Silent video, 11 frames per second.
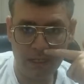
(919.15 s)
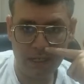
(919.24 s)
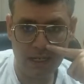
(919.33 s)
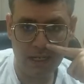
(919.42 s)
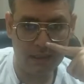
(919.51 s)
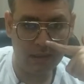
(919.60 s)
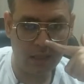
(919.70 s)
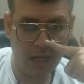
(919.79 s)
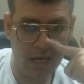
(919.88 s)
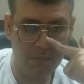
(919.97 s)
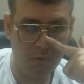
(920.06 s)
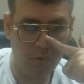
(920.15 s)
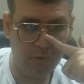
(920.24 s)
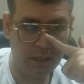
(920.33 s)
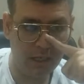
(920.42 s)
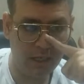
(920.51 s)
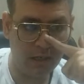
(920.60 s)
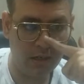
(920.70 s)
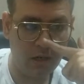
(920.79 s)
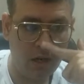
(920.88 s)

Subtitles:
like this, I move it here.